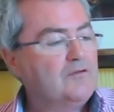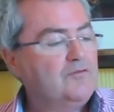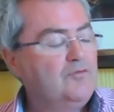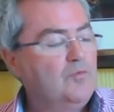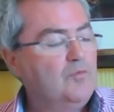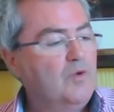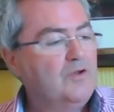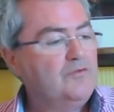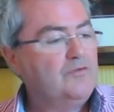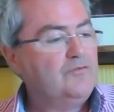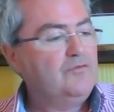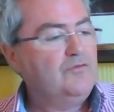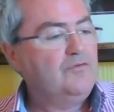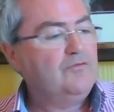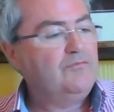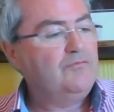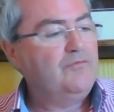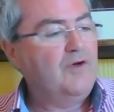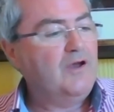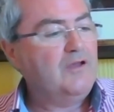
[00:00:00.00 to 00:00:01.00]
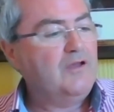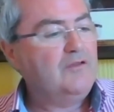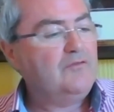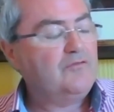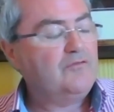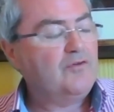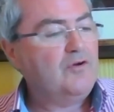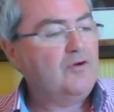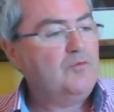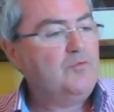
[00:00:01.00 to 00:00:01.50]
to want to define
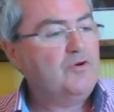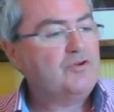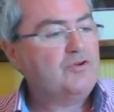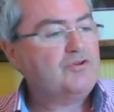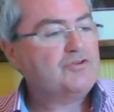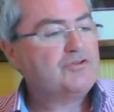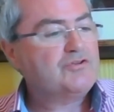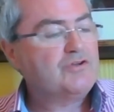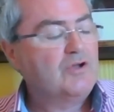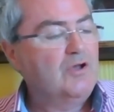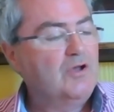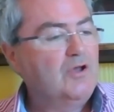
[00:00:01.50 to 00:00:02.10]
so much